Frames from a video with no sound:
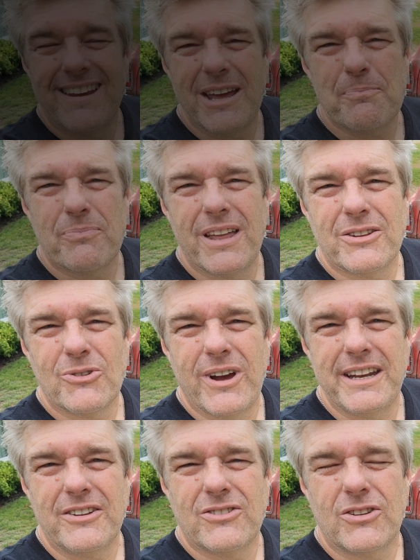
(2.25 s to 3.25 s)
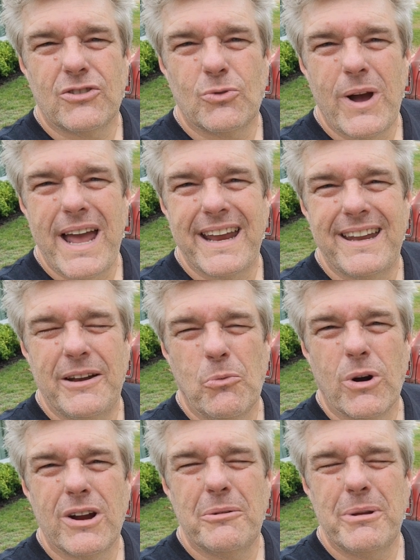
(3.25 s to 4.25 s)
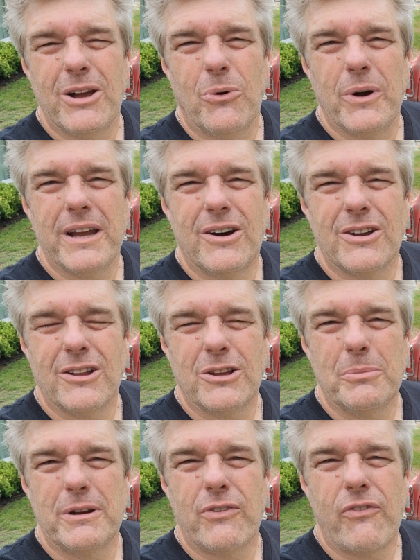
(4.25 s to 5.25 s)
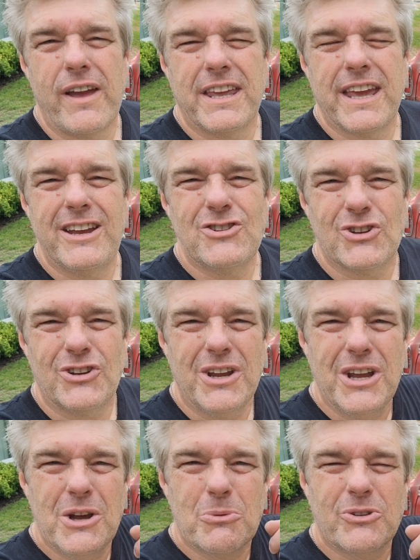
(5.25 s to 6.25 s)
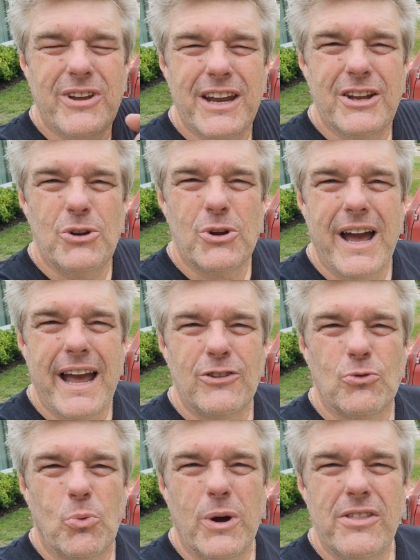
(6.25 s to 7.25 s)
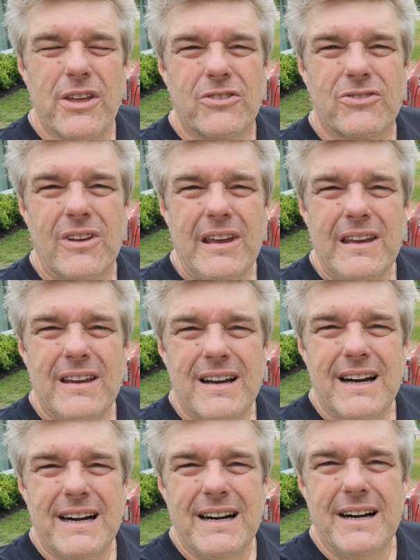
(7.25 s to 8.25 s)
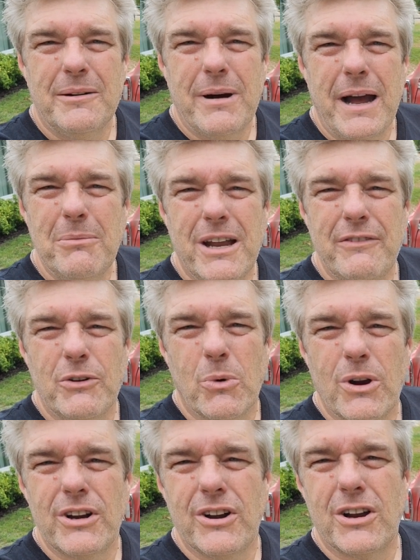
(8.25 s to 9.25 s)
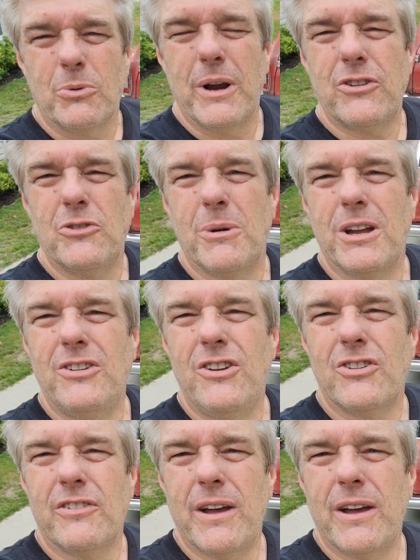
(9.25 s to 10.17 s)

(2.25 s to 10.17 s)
Yep, that's right, it's the Swaggin', and we're gonna be going on a little bit of a vacation. We're taking you guys with us. Um, I'm not even wearing an Auto Rest on my t-shirt.